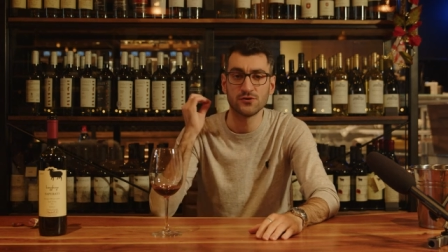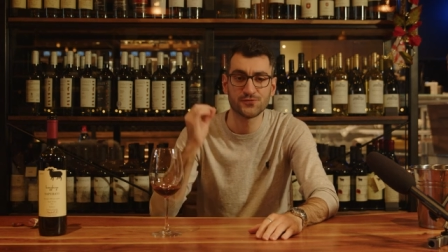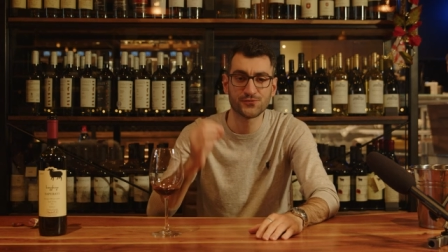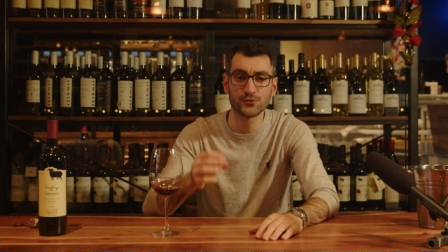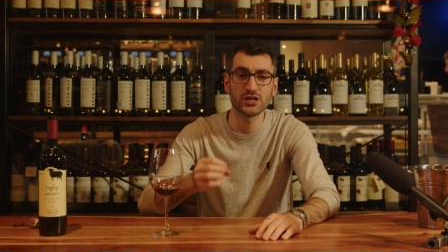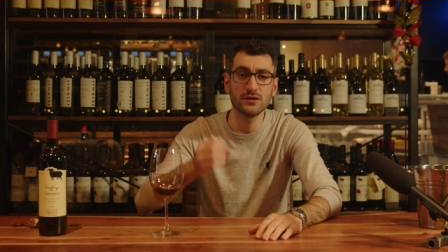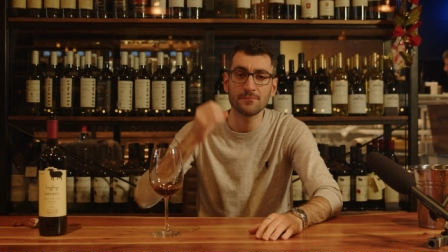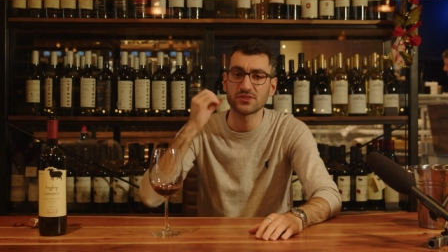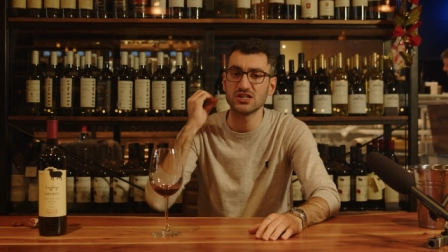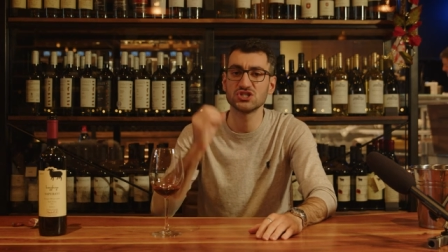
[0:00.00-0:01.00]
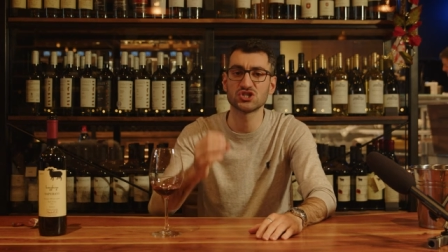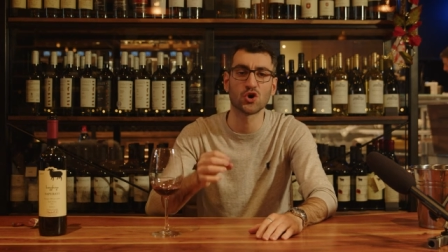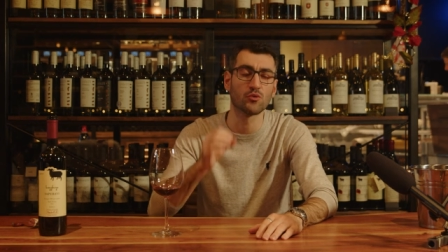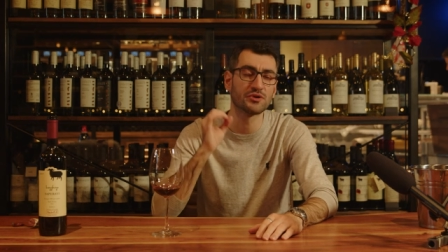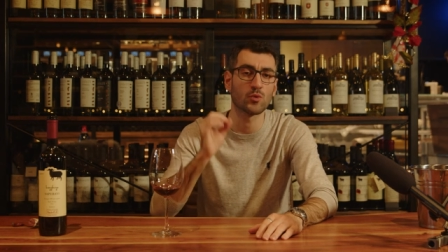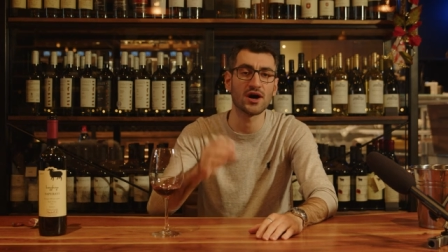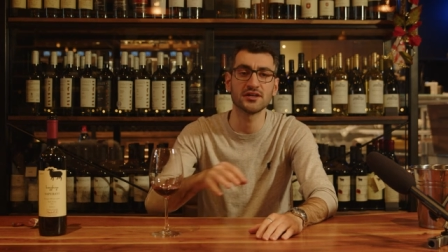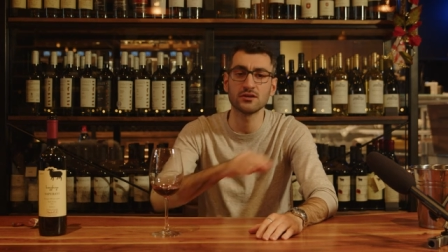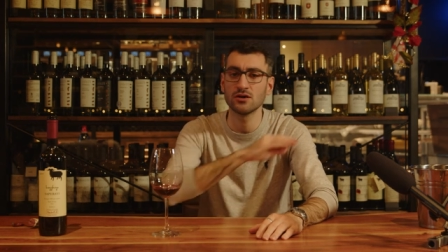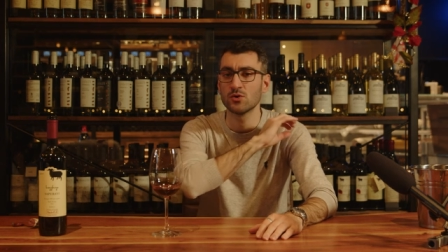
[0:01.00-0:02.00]
Fruity, easygoing
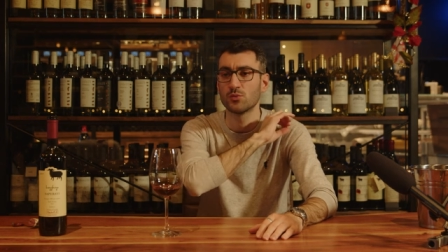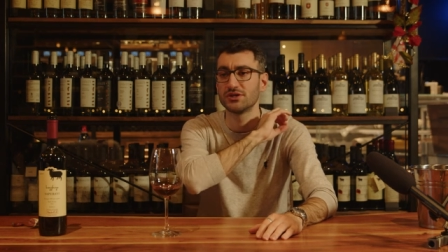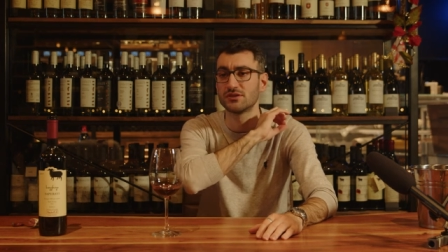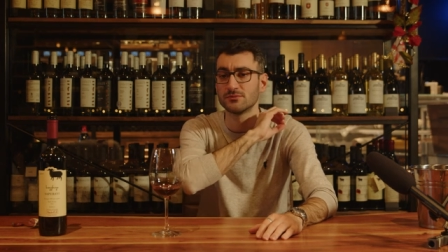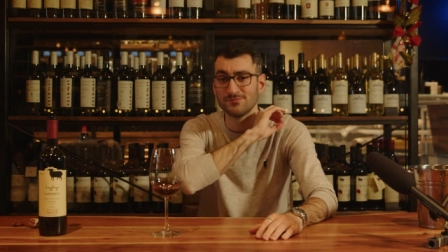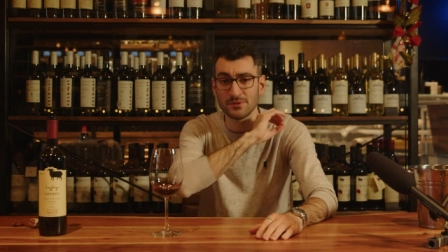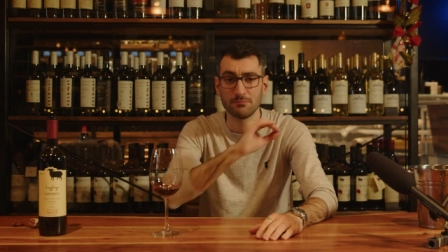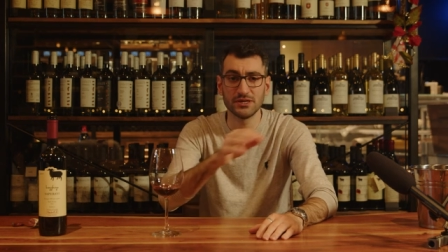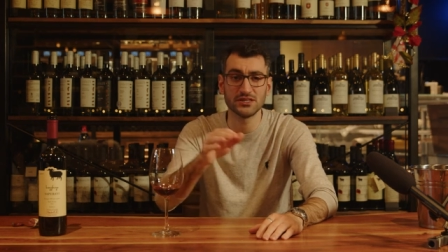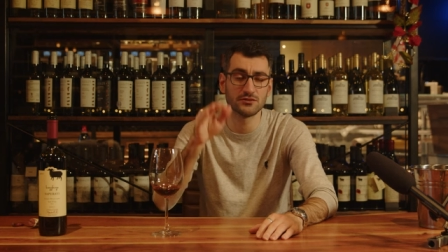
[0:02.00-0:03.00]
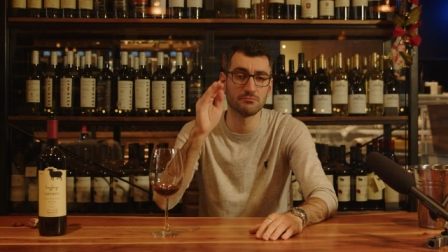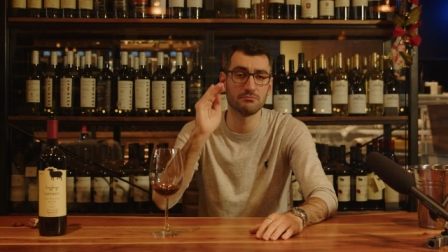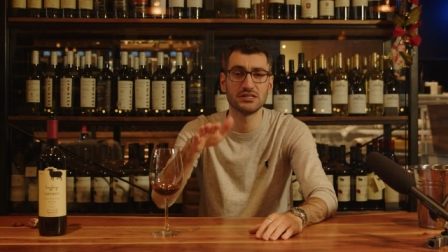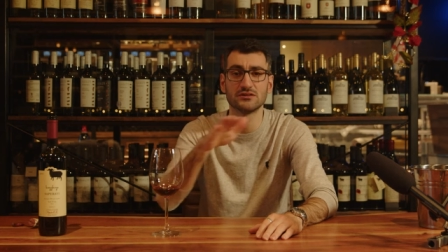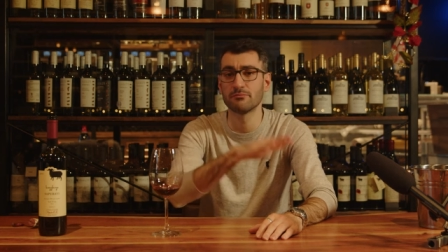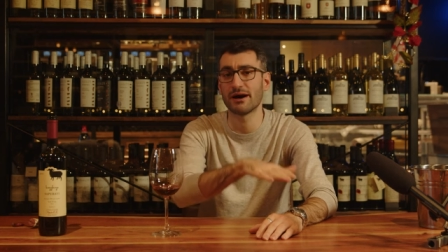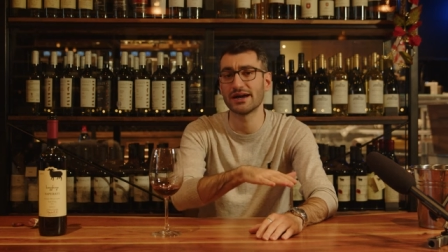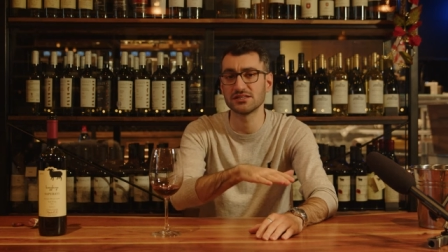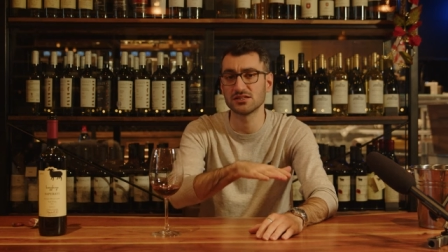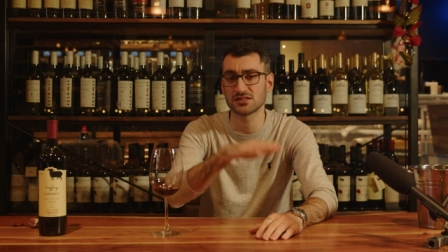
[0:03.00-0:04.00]
wine with medium, medium
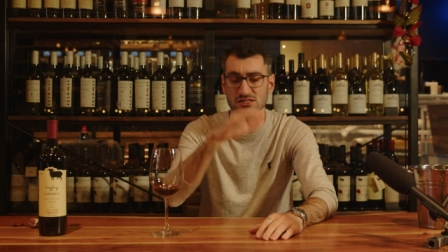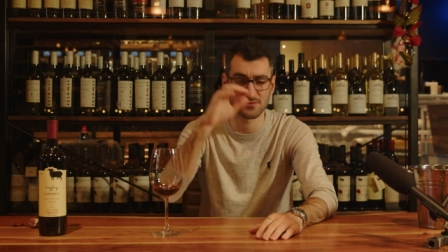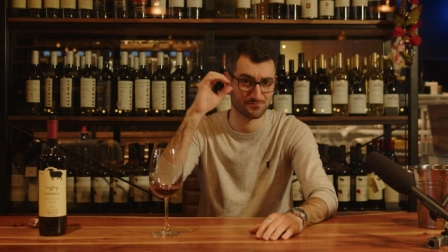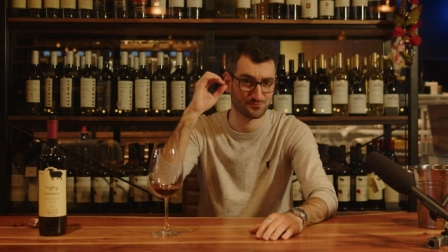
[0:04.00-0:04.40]
minus